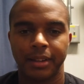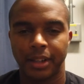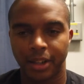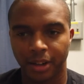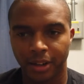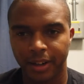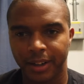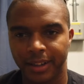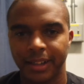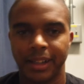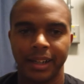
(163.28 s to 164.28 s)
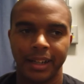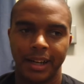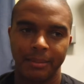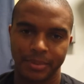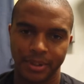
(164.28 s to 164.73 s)
The car,
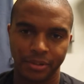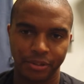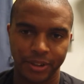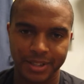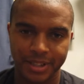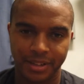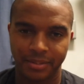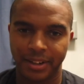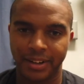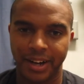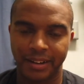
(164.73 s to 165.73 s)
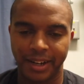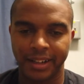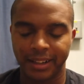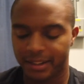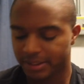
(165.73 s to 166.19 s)
I'm still figuring stuff out. I've
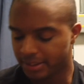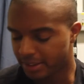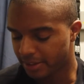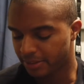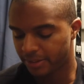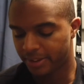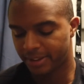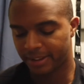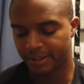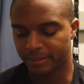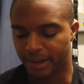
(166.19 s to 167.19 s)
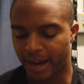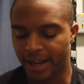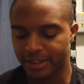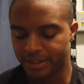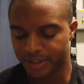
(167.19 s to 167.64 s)
got a lot of stuff
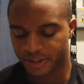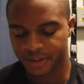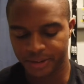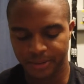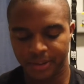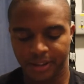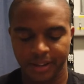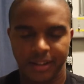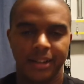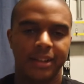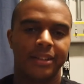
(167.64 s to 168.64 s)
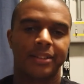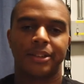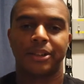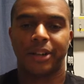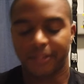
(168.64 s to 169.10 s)
I could show you.
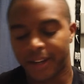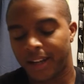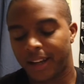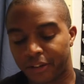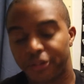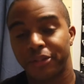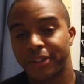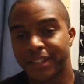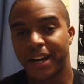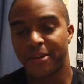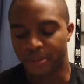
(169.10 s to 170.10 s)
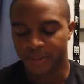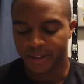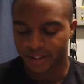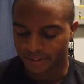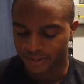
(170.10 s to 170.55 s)
So I've got a lot of free time on
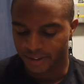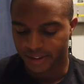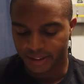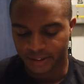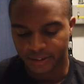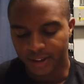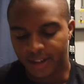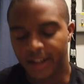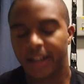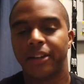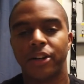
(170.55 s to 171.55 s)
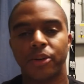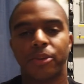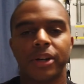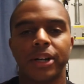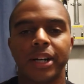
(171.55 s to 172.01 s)
my hands right now. And don't
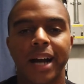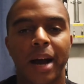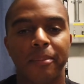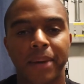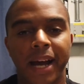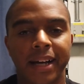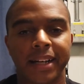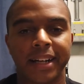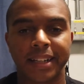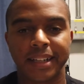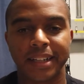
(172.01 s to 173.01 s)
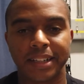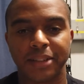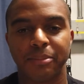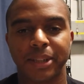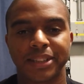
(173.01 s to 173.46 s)
worry, I'm not going to
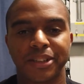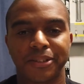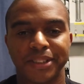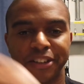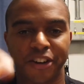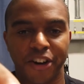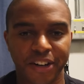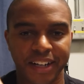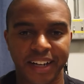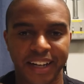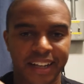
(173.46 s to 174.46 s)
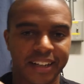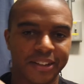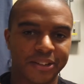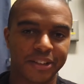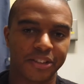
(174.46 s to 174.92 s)
leave myself as a talking head
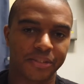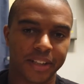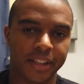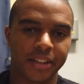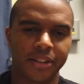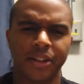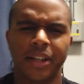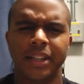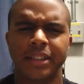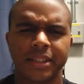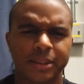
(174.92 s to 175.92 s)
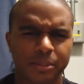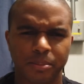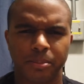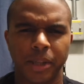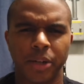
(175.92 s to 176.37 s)
on this video. Just
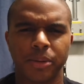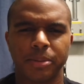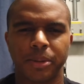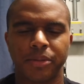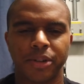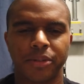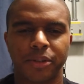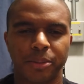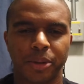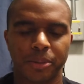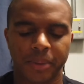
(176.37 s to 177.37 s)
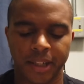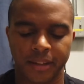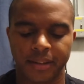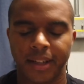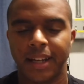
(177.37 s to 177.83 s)
bear with me for a few more
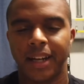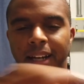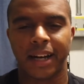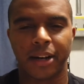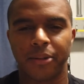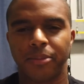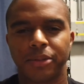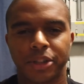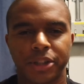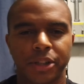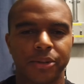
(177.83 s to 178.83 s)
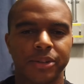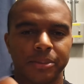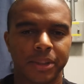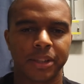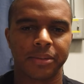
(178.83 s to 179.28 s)
minutes, and I'll just show
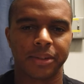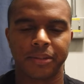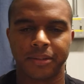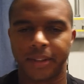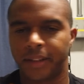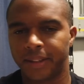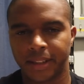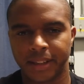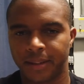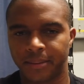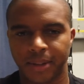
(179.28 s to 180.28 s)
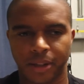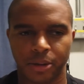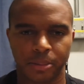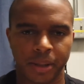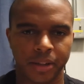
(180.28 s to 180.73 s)
some clips of everything that I'm
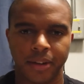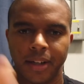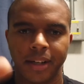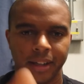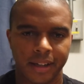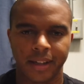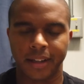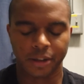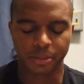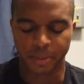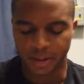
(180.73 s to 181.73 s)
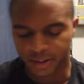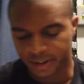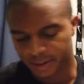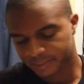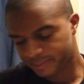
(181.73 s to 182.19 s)
talking about, and it'll be
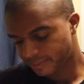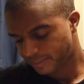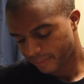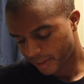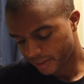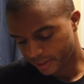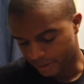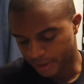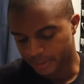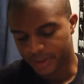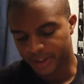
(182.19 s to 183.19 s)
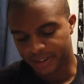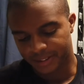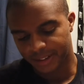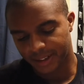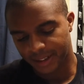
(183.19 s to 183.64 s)
okay. So
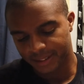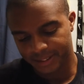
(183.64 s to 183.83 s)
anyways, like I